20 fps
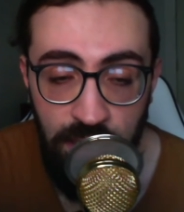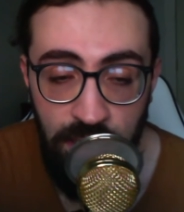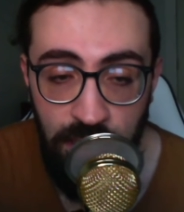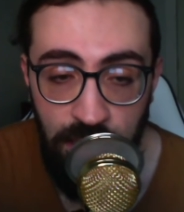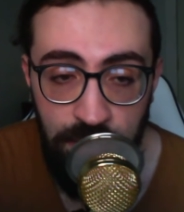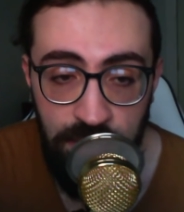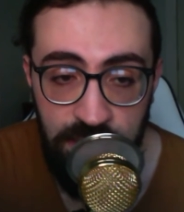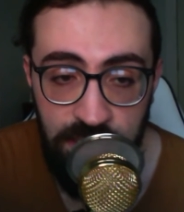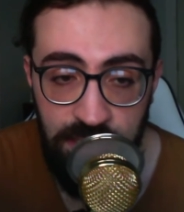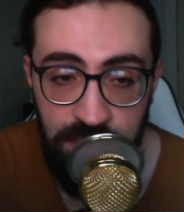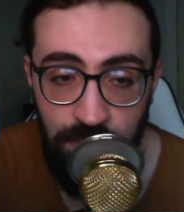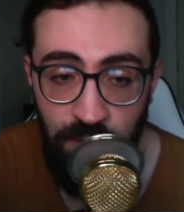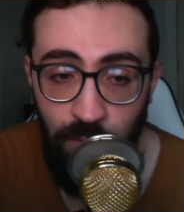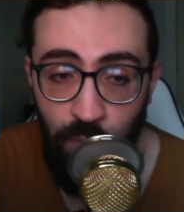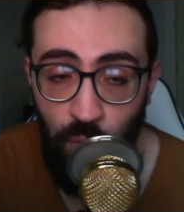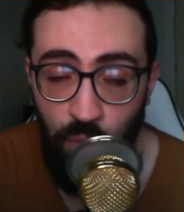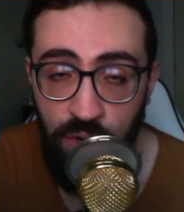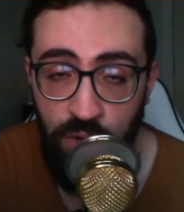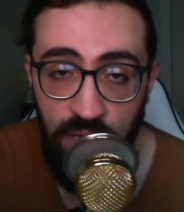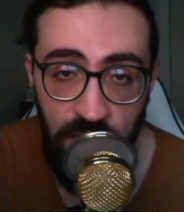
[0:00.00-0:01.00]
Um, this is something I've
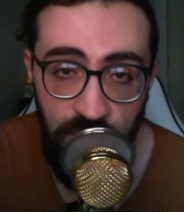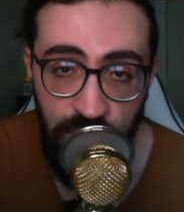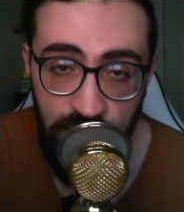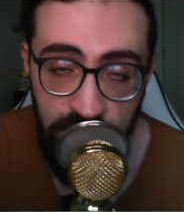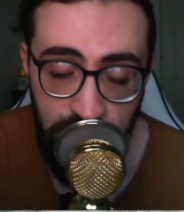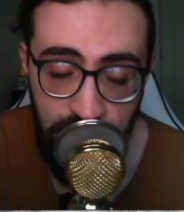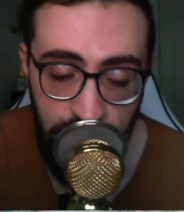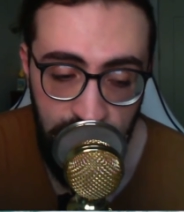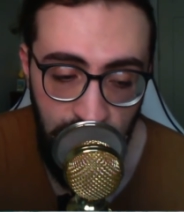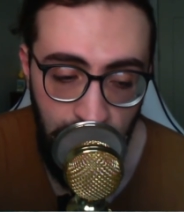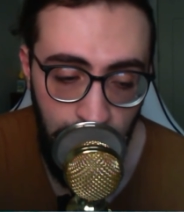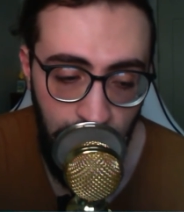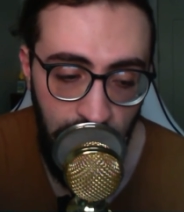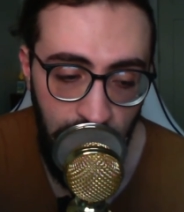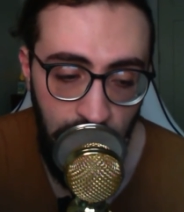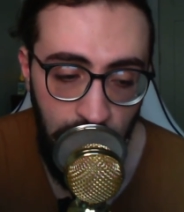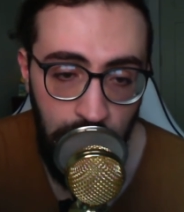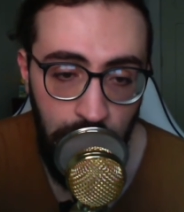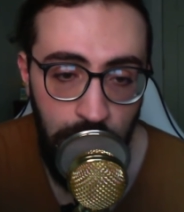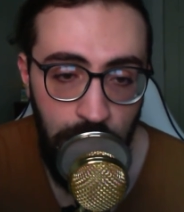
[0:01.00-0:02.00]
been working on for some time
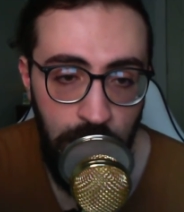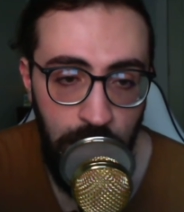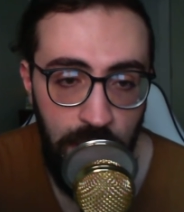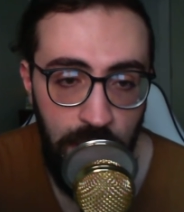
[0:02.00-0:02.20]
now.